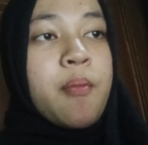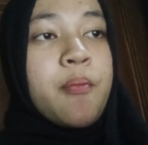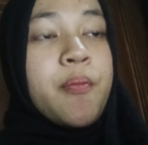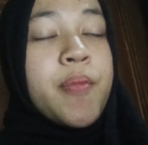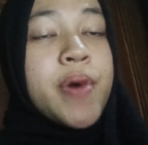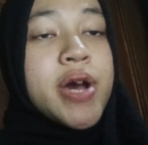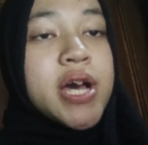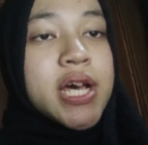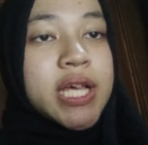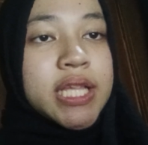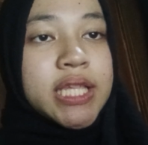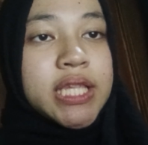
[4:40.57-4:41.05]

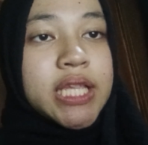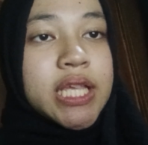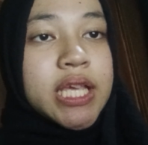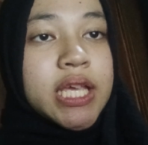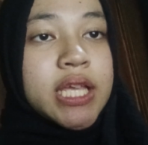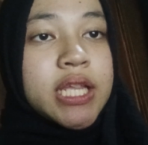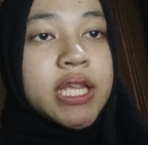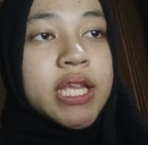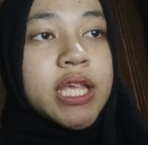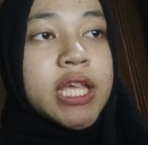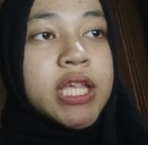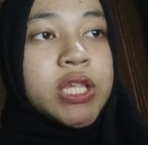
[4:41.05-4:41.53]
But
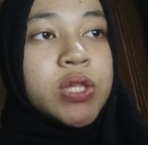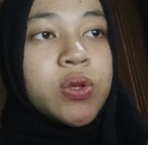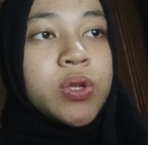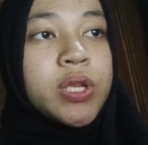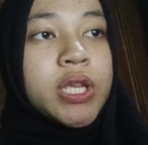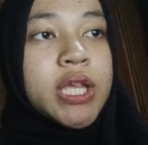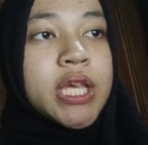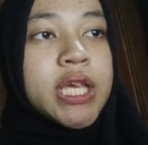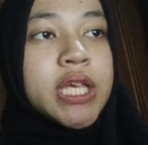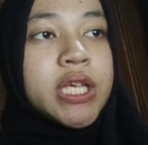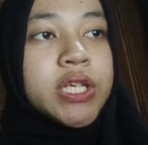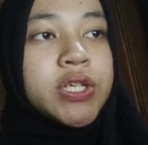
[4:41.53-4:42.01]
in
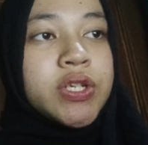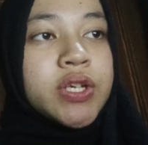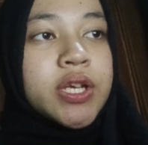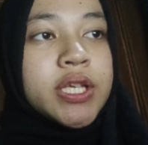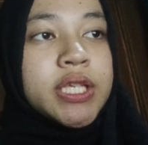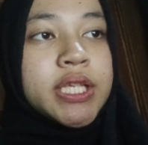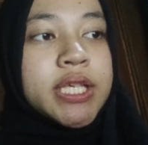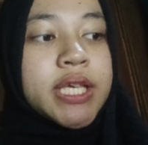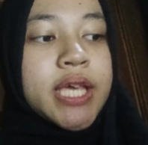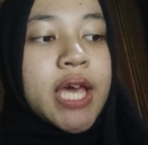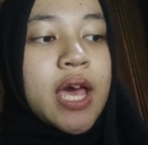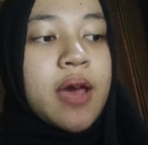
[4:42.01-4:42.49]

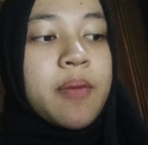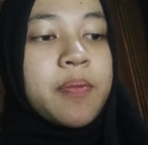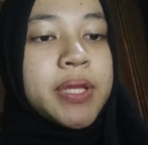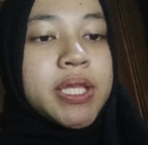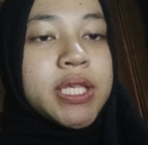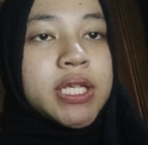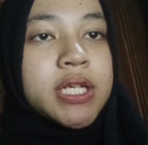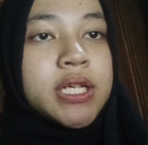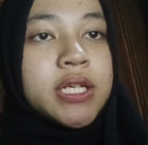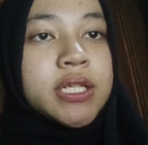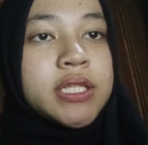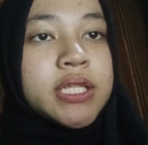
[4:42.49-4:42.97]
Indonesia's
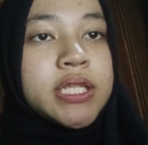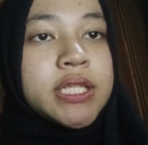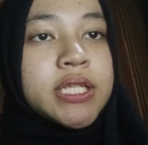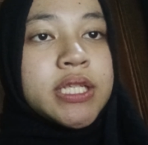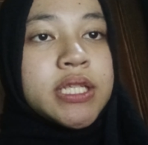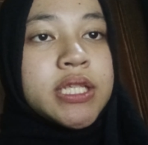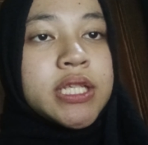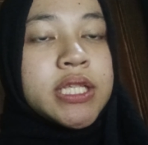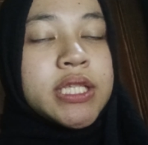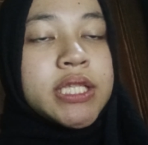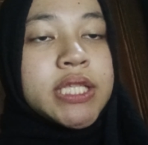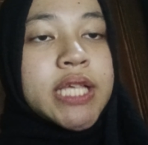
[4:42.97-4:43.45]
capital,
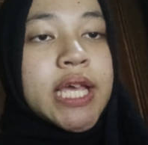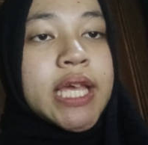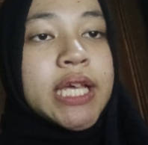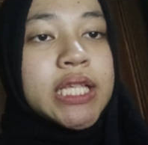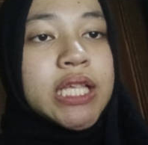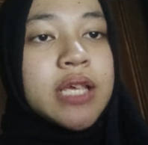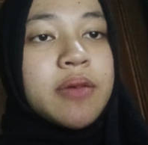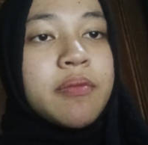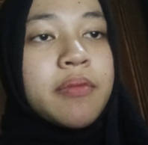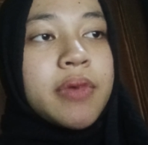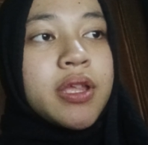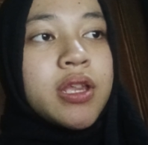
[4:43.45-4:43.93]
the
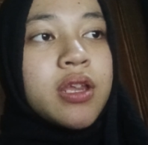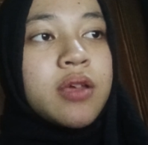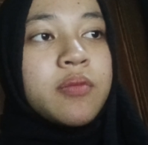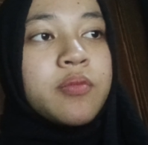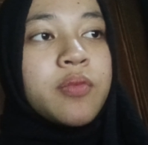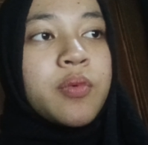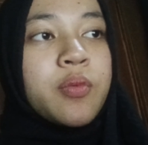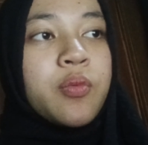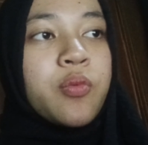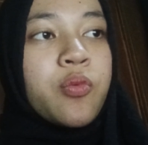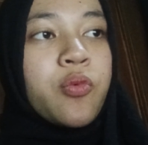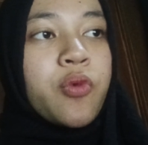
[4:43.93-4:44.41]
daily
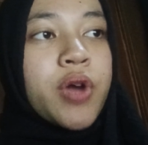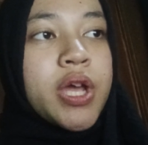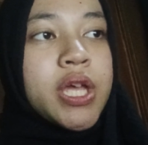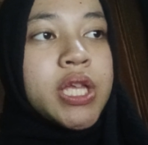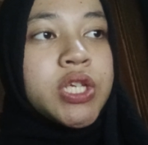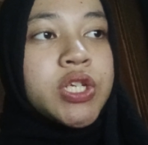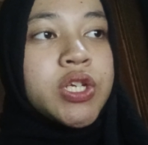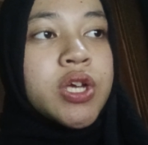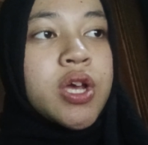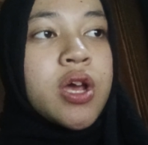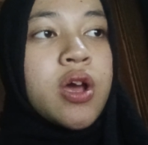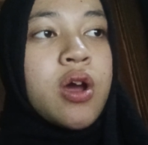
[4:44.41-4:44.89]
minimum
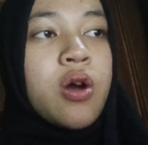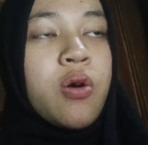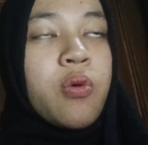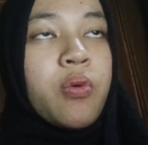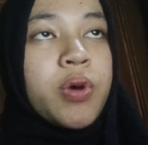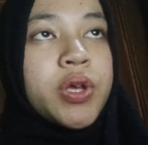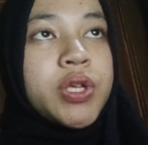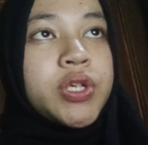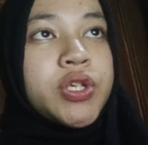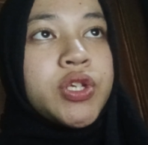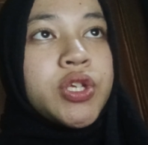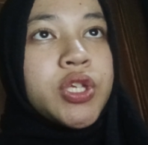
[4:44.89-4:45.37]
wage
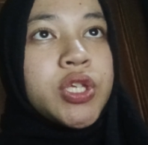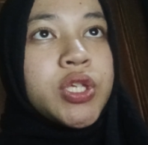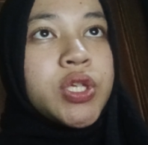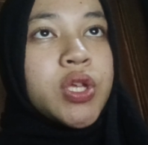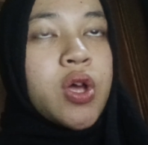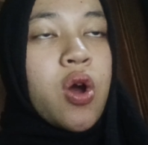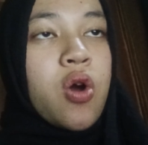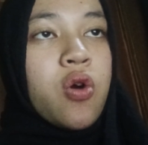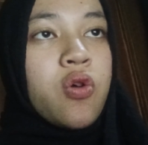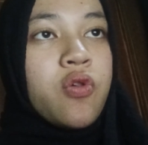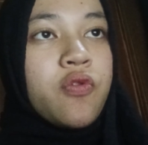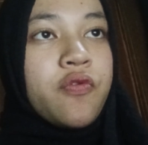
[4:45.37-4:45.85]
was just
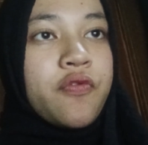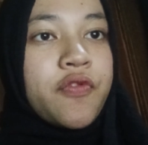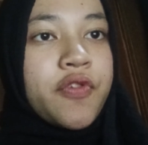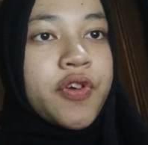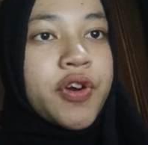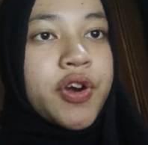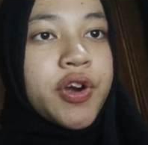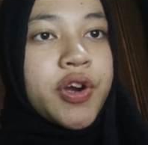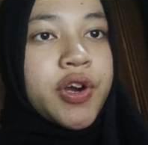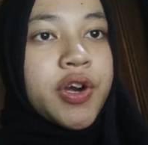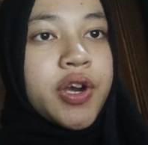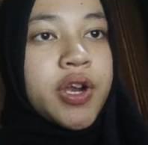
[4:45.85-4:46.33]

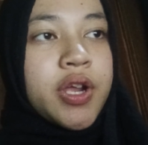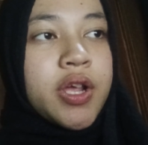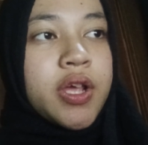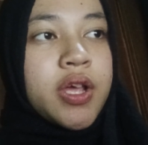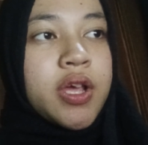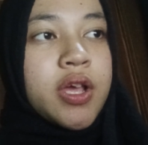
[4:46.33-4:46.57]
over